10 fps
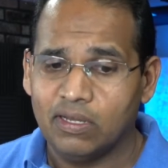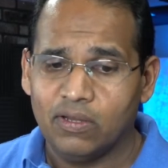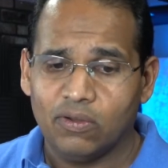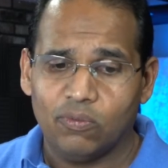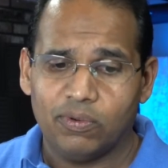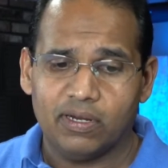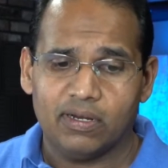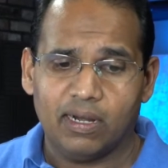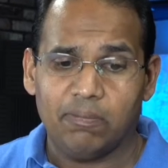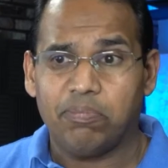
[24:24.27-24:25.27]
where
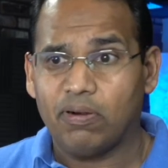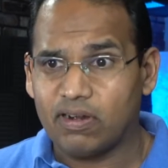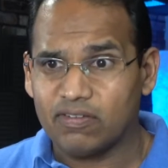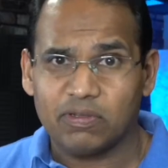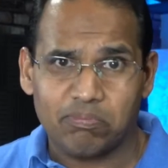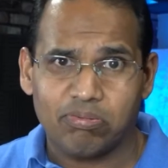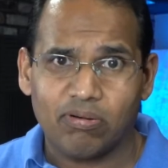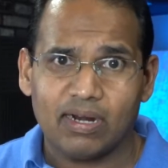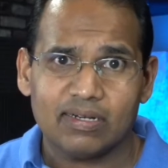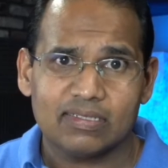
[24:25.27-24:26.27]
a part of the
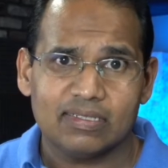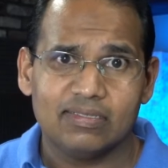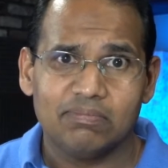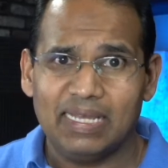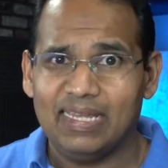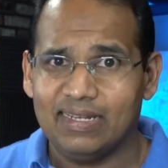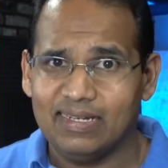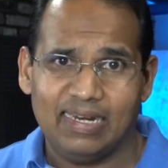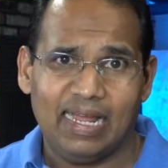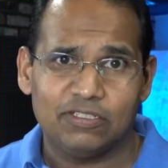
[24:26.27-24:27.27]
product is made in
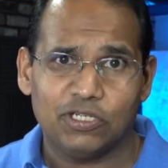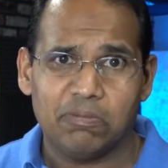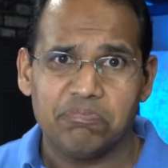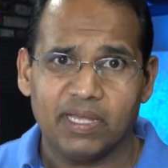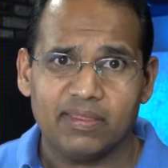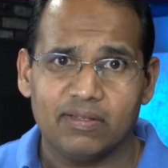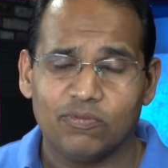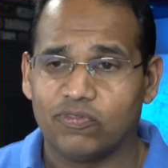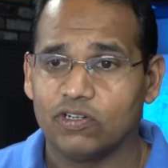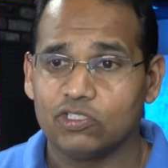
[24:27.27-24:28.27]
an agile method
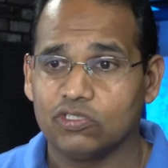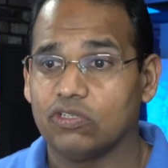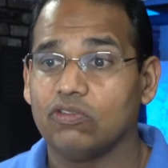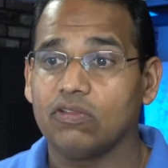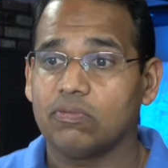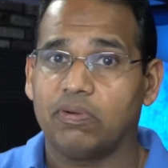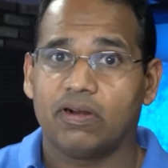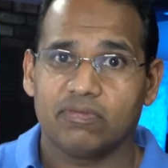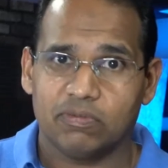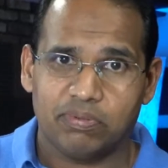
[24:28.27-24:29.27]
versus another
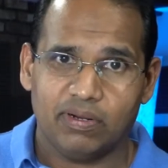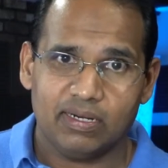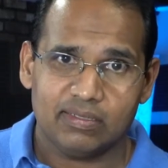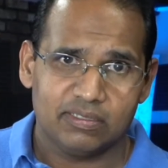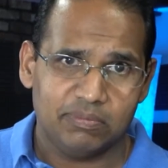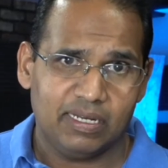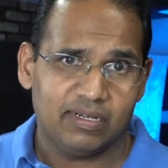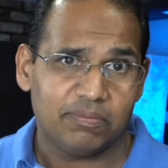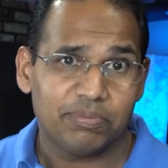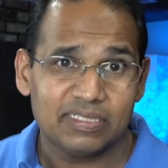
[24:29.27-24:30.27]
part of the product is made in
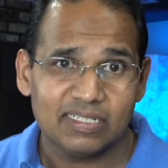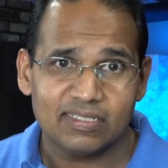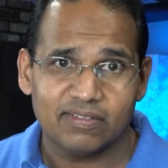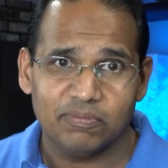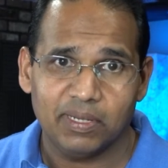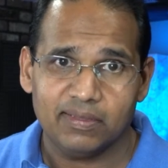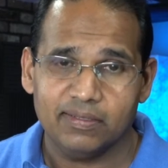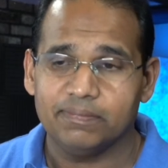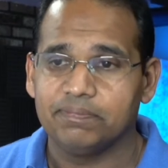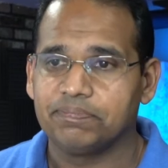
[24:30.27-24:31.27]
a predictive method.